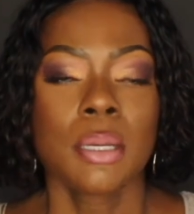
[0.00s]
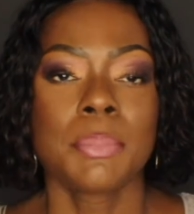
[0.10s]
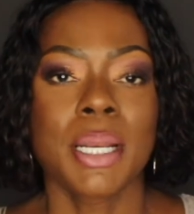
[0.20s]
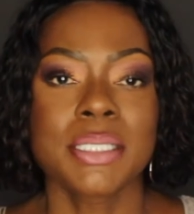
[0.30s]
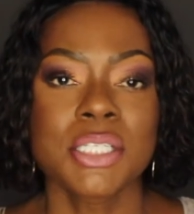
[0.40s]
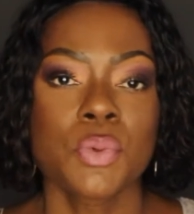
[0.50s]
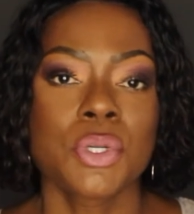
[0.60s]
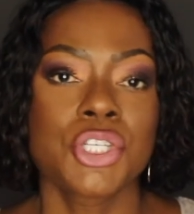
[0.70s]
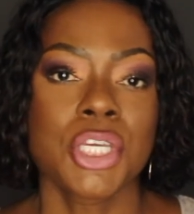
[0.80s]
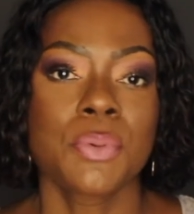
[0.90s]
but I just
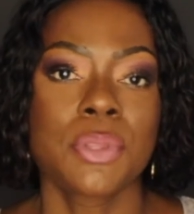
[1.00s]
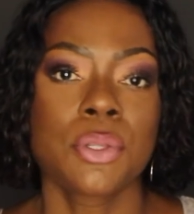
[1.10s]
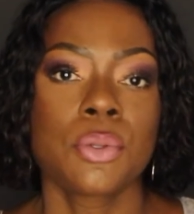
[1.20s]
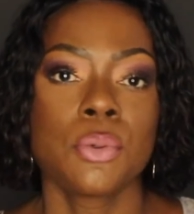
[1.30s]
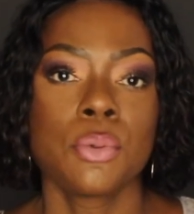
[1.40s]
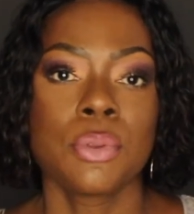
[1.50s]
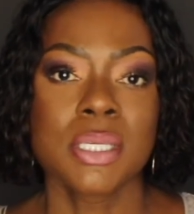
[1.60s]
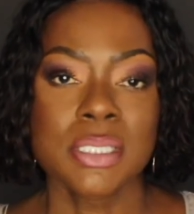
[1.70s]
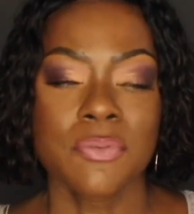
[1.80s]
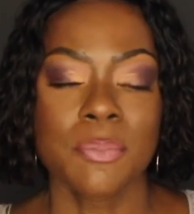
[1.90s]
want to share with you
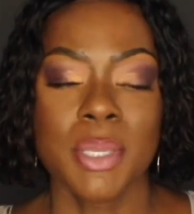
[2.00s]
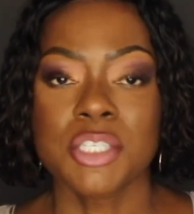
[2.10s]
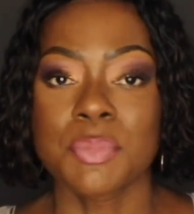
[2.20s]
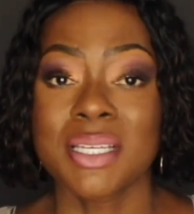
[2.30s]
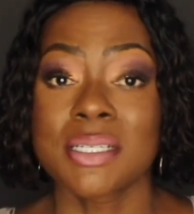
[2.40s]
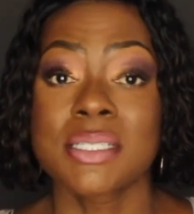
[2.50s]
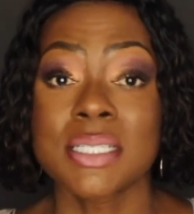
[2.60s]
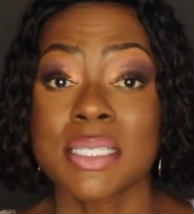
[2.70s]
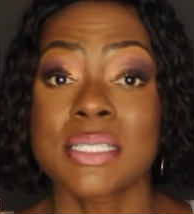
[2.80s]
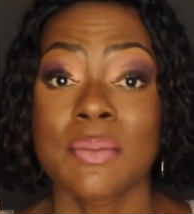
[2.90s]
this information because
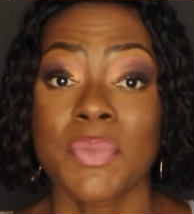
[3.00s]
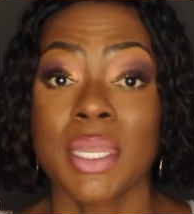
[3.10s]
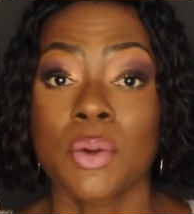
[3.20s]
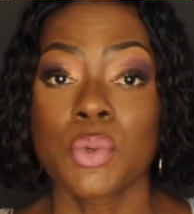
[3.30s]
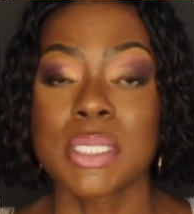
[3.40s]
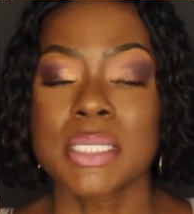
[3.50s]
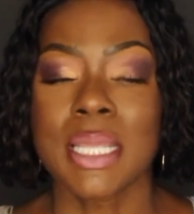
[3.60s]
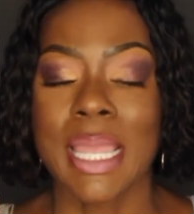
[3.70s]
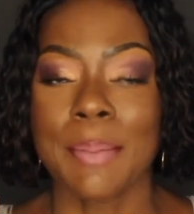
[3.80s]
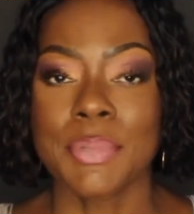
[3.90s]
this is something that
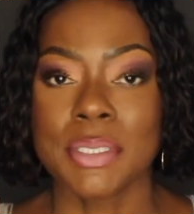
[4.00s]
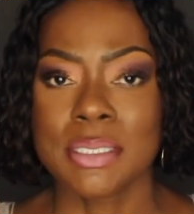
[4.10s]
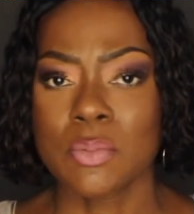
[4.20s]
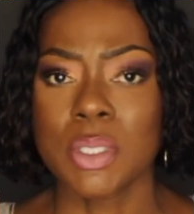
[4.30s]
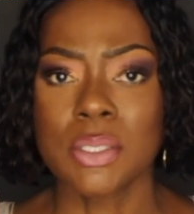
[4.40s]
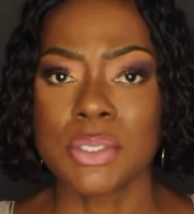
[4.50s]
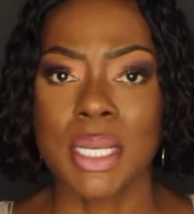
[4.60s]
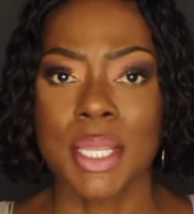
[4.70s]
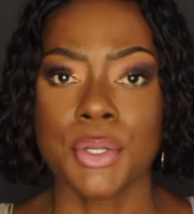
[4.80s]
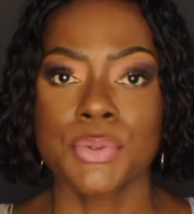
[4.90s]
recently happened to someone else
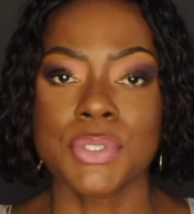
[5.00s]
that I know.